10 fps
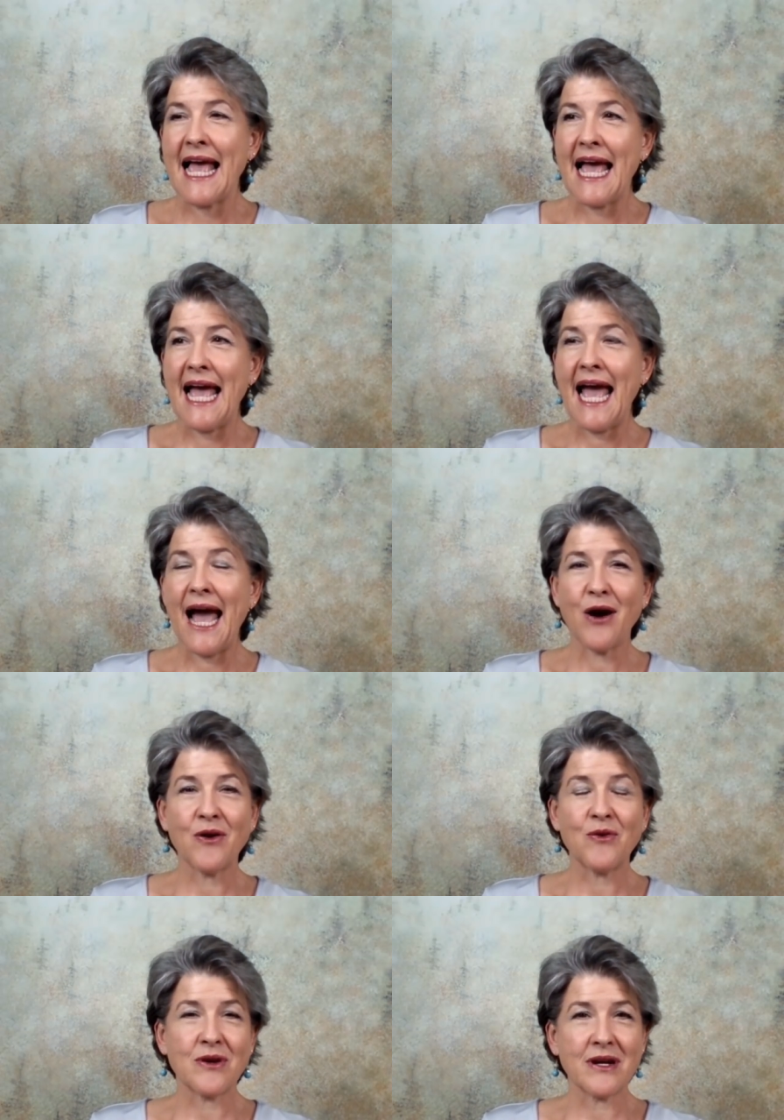
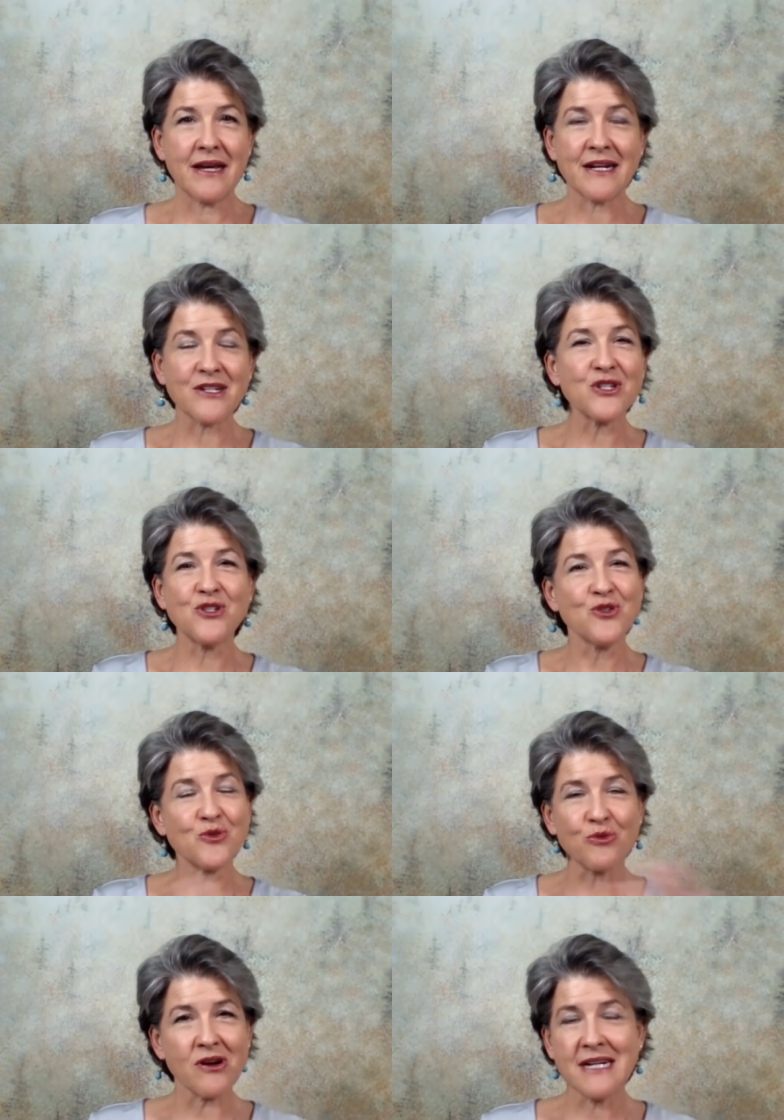how
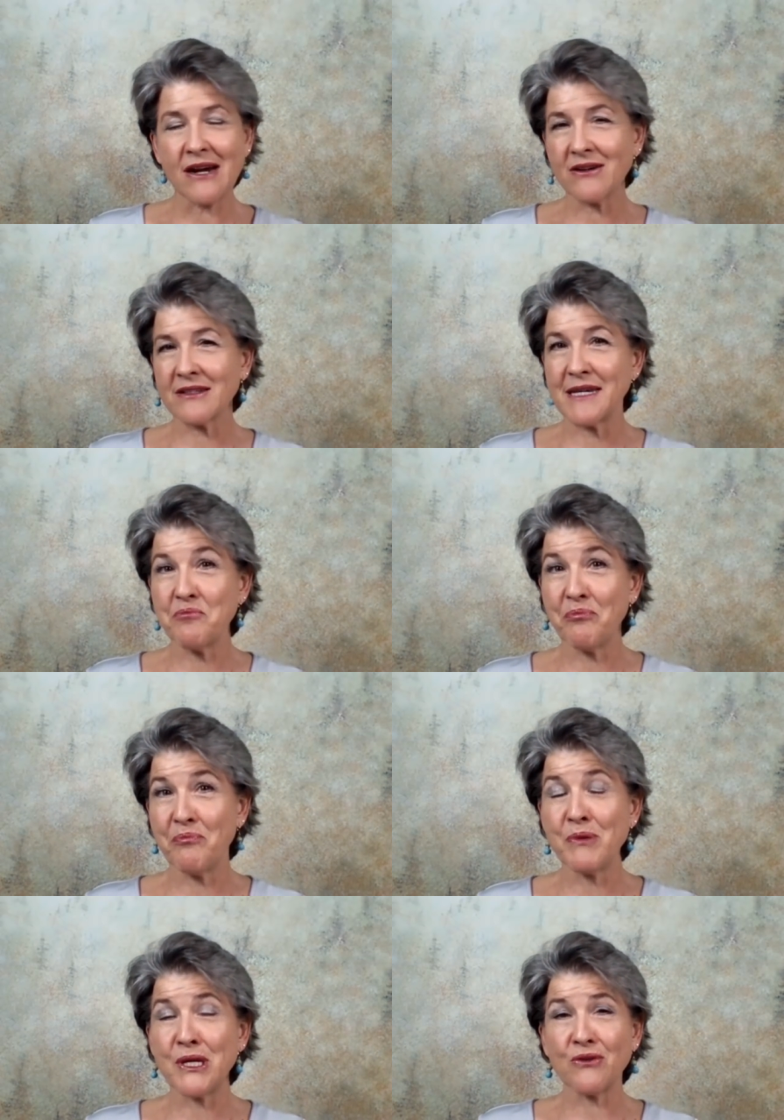extraordinarily
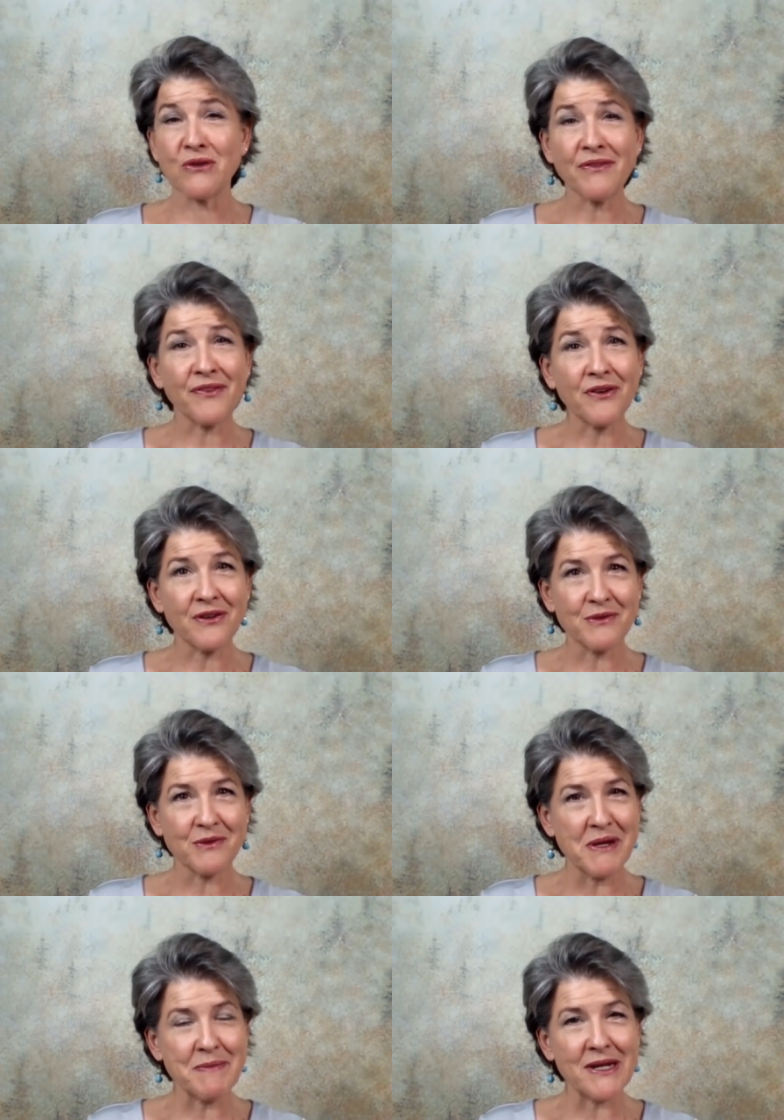beautiful
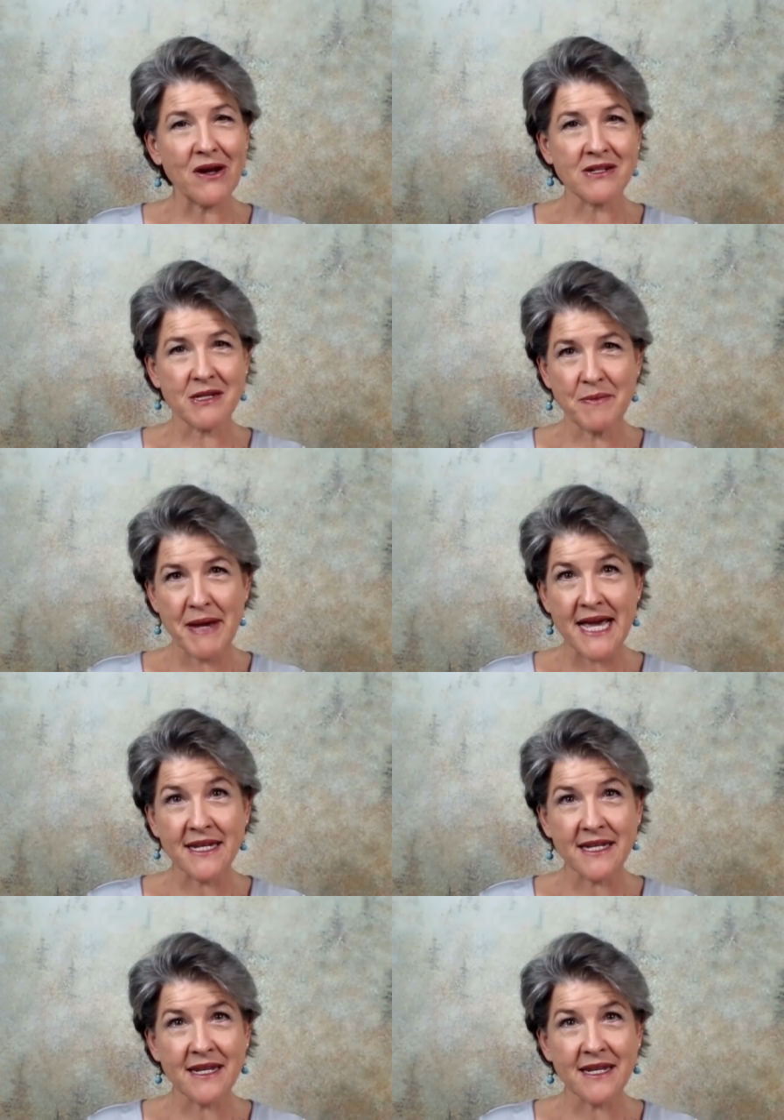women are to men